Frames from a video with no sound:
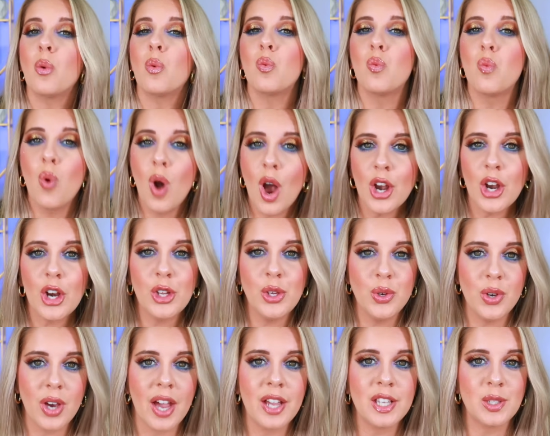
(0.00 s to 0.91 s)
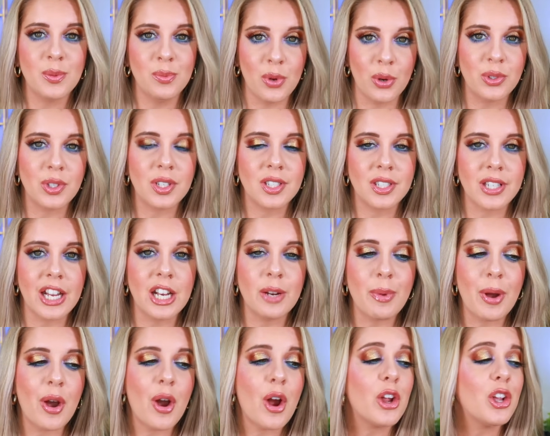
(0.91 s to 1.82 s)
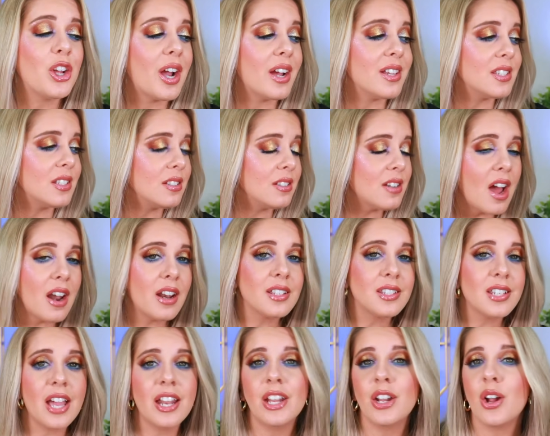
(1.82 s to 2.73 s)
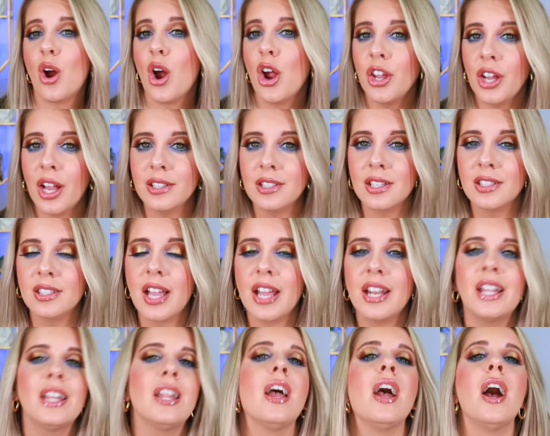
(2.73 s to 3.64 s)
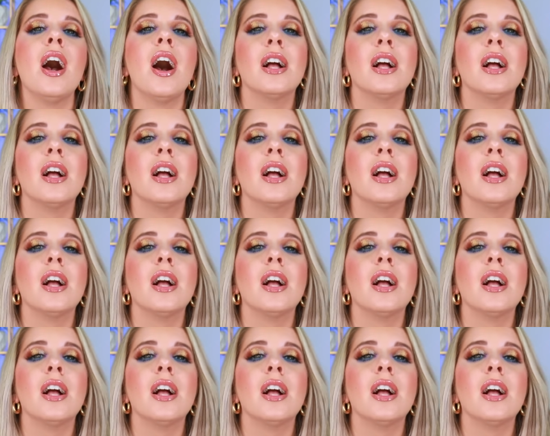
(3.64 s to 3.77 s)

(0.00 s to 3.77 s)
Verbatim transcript: What are you guys most excited about? Are you guys not excited? Are you guys excited?